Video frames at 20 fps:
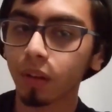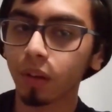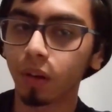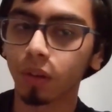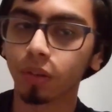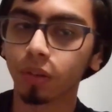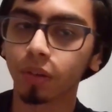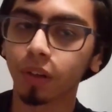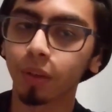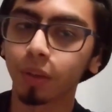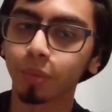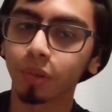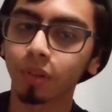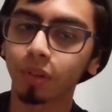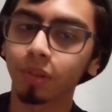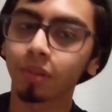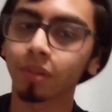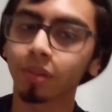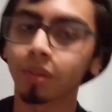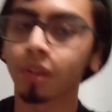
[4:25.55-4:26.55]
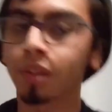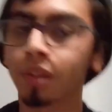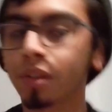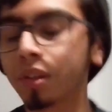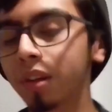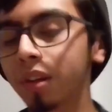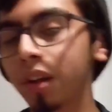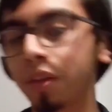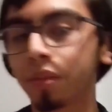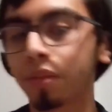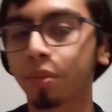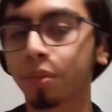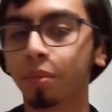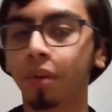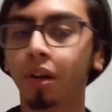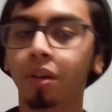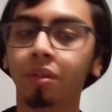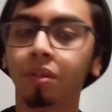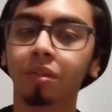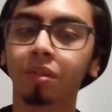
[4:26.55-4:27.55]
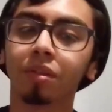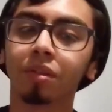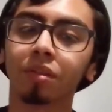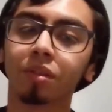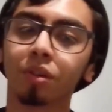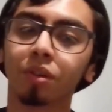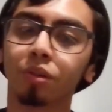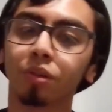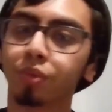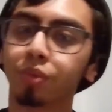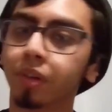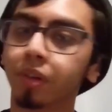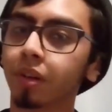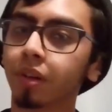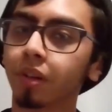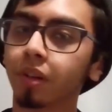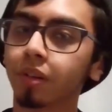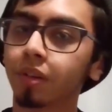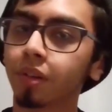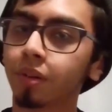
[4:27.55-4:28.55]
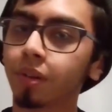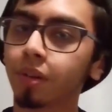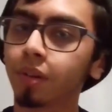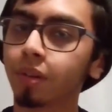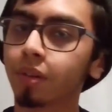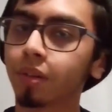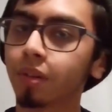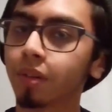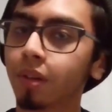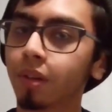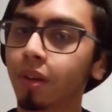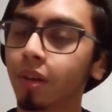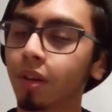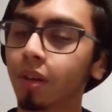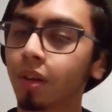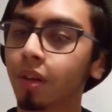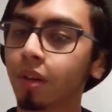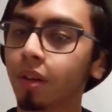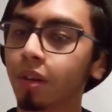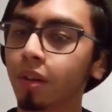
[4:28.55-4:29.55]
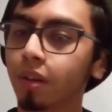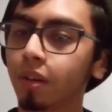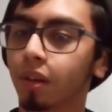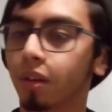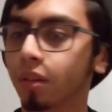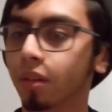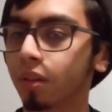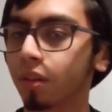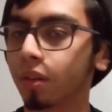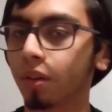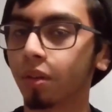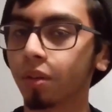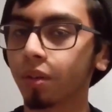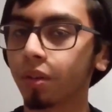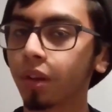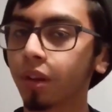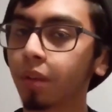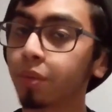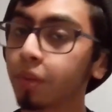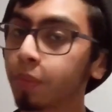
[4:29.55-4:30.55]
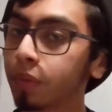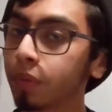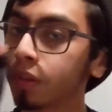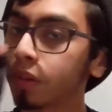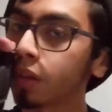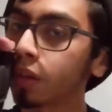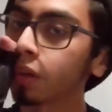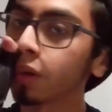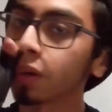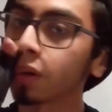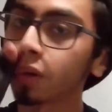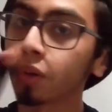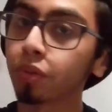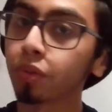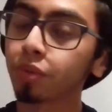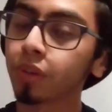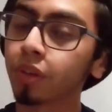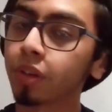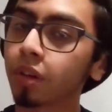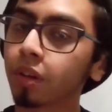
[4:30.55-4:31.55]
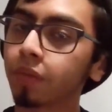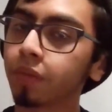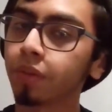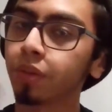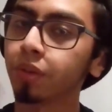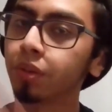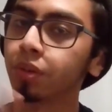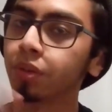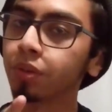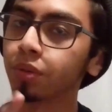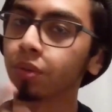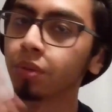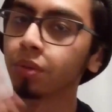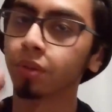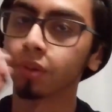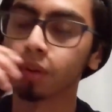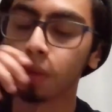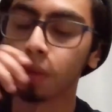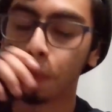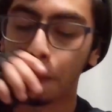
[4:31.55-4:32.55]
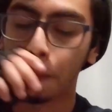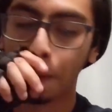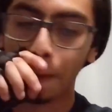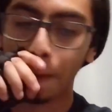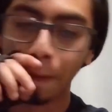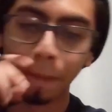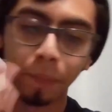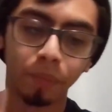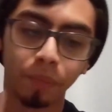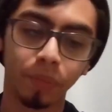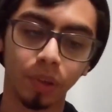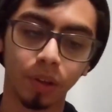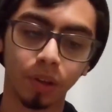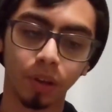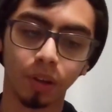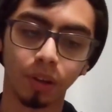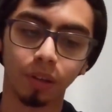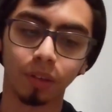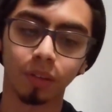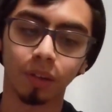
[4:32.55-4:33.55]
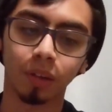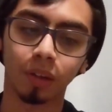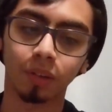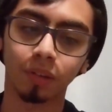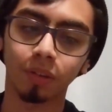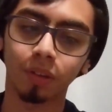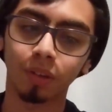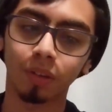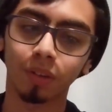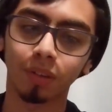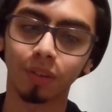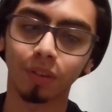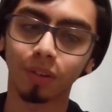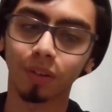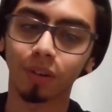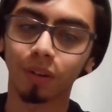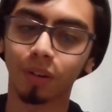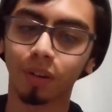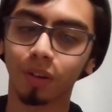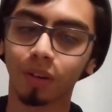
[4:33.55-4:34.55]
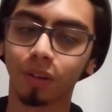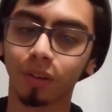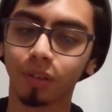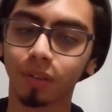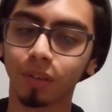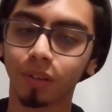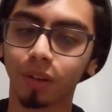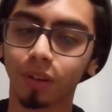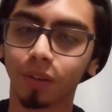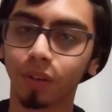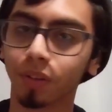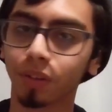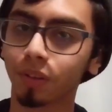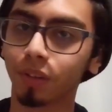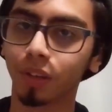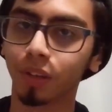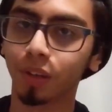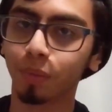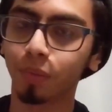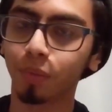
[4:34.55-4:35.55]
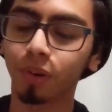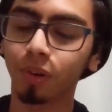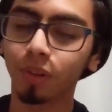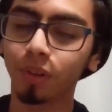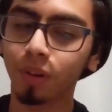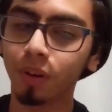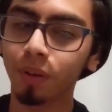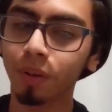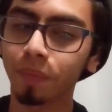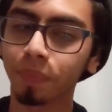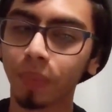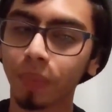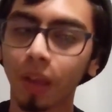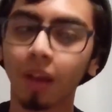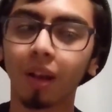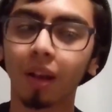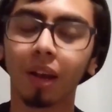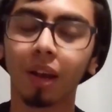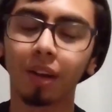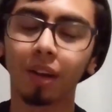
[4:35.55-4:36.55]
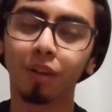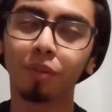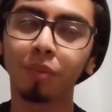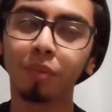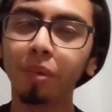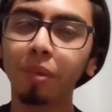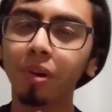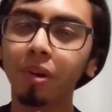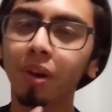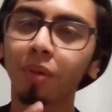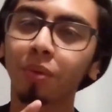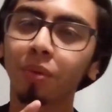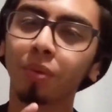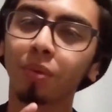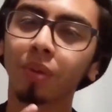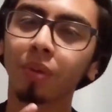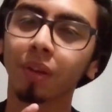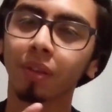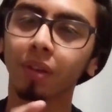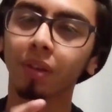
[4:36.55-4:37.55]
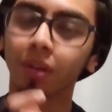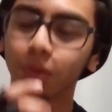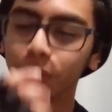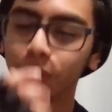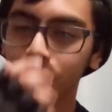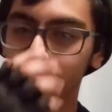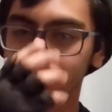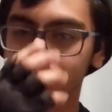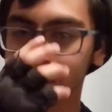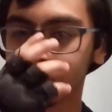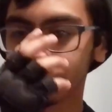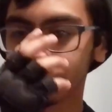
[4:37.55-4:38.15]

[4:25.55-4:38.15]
Other games in this list that I've compiled is the Ghost Recon series. For the earlier games in particular, Ghost Recon Future Soldier, because I saw it on sale on Steam earlier, and I remembered how cool I thought it was.